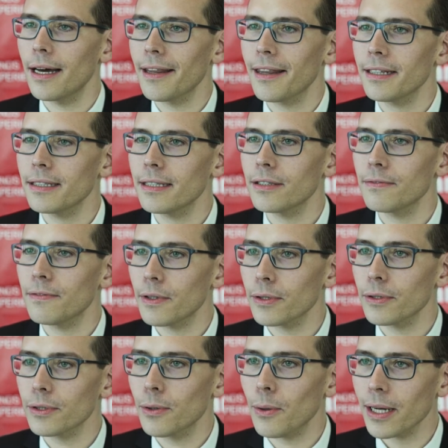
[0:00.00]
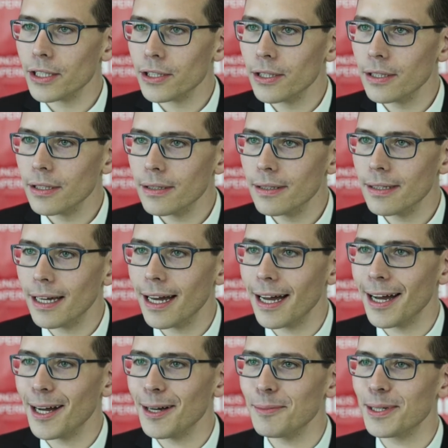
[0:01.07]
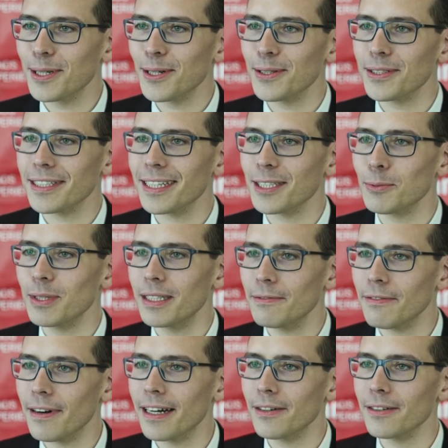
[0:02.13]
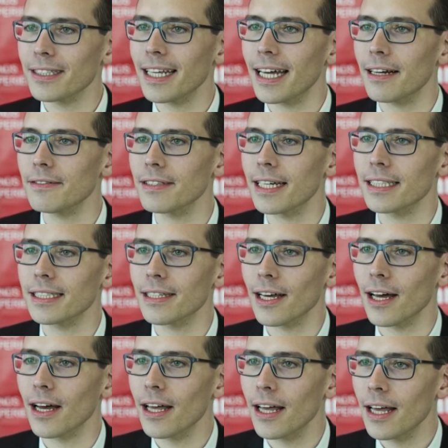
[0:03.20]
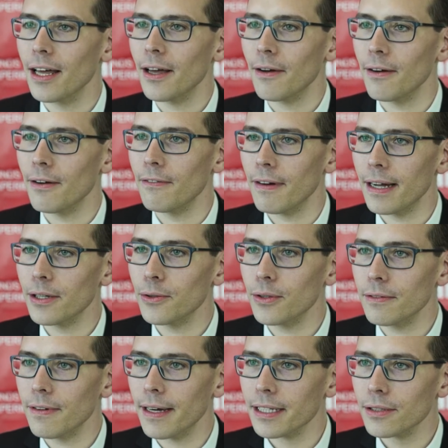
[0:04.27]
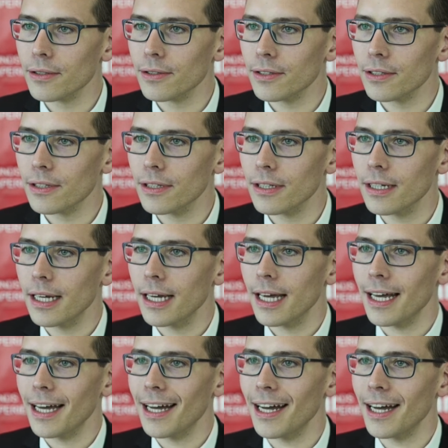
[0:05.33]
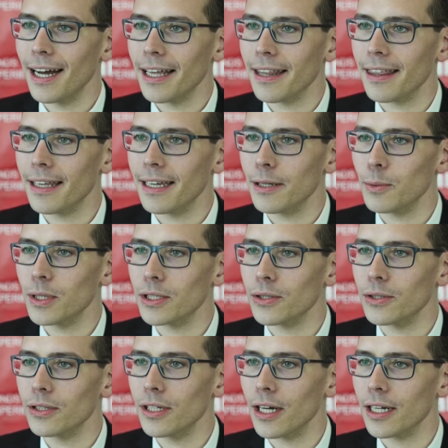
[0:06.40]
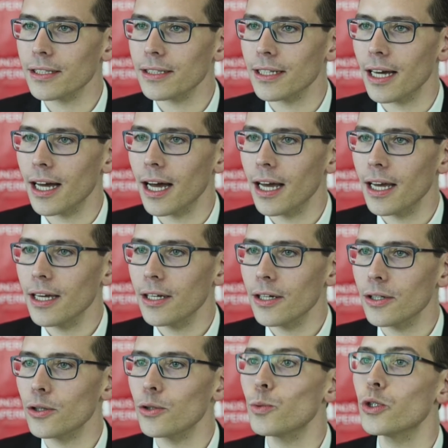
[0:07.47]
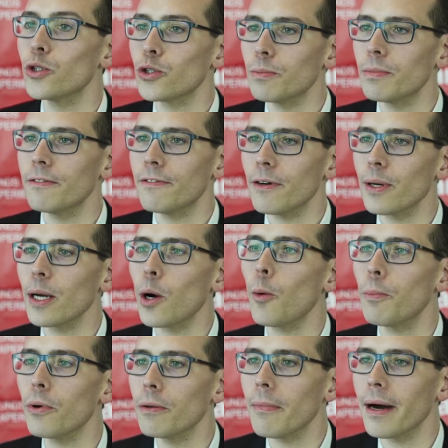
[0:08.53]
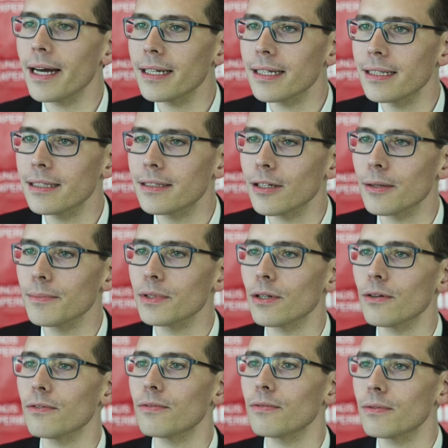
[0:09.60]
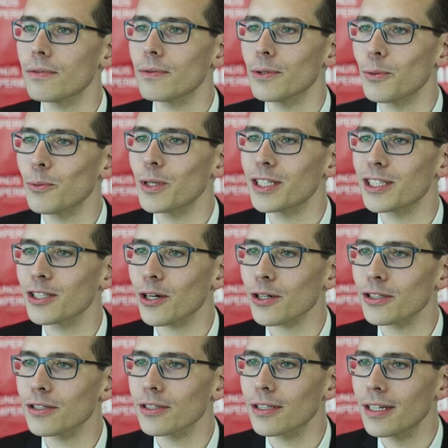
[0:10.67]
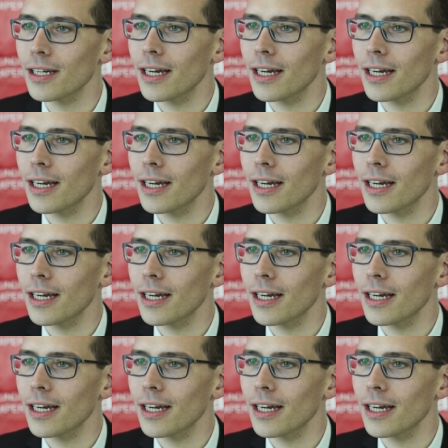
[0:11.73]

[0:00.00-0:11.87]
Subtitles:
this is a very good question because as we define ourselves as value investors, I think we should not, we should be very open-minded in terms of which stocks